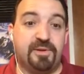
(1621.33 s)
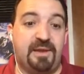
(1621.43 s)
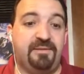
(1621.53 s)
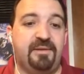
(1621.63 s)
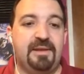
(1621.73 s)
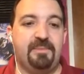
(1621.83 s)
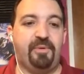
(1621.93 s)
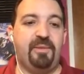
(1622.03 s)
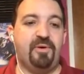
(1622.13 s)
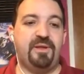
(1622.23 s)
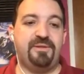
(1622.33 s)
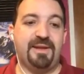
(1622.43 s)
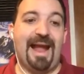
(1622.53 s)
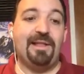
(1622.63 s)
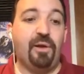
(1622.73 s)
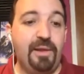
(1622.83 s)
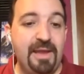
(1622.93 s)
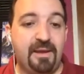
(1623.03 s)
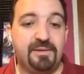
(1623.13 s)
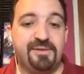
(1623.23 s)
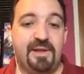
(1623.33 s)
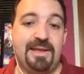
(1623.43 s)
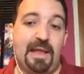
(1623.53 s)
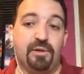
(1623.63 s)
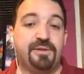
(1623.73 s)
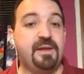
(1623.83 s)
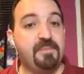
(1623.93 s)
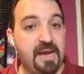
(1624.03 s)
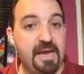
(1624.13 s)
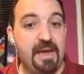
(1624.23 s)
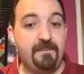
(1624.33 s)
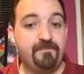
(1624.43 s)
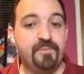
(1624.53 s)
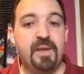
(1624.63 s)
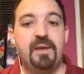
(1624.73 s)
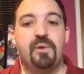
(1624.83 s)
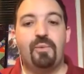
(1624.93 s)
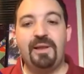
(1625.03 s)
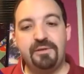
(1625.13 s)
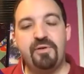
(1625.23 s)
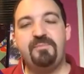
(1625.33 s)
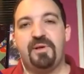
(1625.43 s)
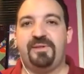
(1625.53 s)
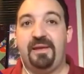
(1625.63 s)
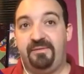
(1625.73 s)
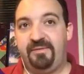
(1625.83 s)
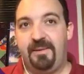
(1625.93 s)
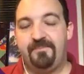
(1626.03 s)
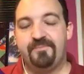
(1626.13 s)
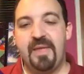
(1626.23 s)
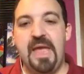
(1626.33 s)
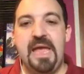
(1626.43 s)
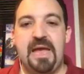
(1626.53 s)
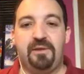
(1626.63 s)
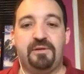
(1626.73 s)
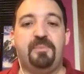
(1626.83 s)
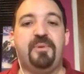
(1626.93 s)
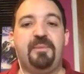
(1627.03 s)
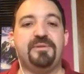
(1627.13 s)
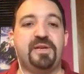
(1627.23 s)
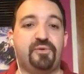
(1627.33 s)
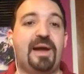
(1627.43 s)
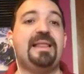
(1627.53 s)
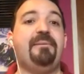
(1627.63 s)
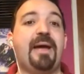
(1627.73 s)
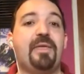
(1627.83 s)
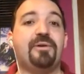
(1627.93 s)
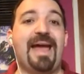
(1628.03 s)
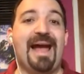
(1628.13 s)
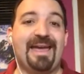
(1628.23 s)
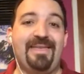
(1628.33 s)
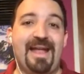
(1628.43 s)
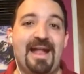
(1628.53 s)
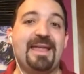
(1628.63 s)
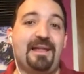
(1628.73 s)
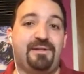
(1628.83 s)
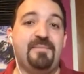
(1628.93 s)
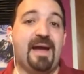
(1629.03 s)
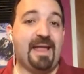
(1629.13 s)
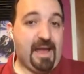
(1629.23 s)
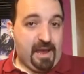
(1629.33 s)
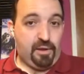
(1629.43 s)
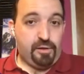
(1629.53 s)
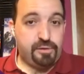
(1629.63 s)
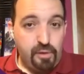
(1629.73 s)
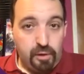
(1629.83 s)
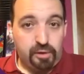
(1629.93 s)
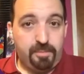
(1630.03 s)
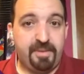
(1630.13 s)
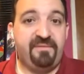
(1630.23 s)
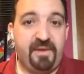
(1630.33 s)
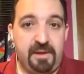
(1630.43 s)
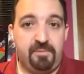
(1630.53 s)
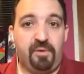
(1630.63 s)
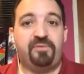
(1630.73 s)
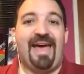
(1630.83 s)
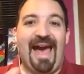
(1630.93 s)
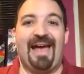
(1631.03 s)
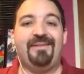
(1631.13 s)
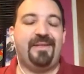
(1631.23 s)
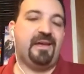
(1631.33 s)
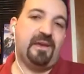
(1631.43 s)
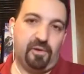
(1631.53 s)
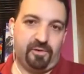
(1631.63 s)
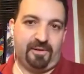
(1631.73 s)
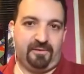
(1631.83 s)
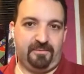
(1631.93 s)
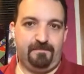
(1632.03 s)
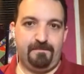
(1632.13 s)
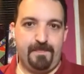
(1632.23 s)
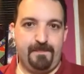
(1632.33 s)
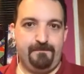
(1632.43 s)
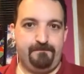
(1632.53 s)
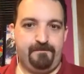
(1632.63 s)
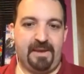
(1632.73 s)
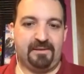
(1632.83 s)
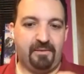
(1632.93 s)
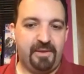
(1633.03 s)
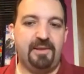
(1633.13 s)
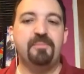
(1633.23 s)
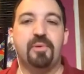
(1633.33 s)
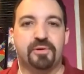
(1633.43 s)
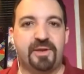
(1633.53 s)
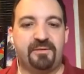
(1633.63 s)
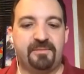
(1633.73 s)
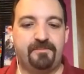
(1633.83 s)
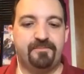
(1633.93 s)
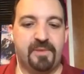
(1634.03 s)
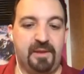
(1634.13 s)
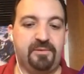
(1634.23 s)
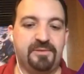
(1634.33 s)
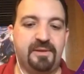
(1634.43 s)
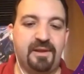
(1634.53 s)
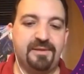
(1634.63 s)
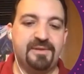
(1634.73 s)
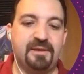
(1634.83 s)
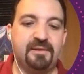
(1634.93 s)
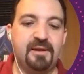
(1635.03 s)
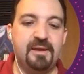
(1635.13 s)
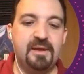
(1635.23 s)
attribute, to every links and to every image tags, what importance do they have? So we can help the browser to download the images that we prefer before others. So this is interesting.